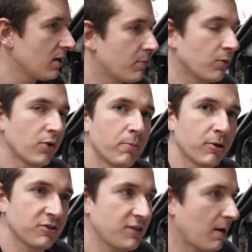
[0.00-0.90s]
But we're going to put a
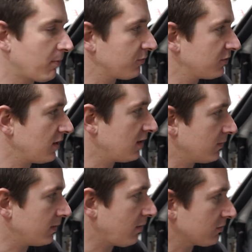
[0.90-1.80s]
snap-off steering
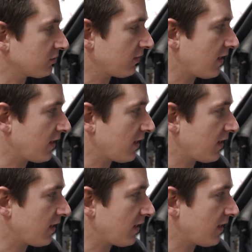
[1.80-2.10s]
wheel boss on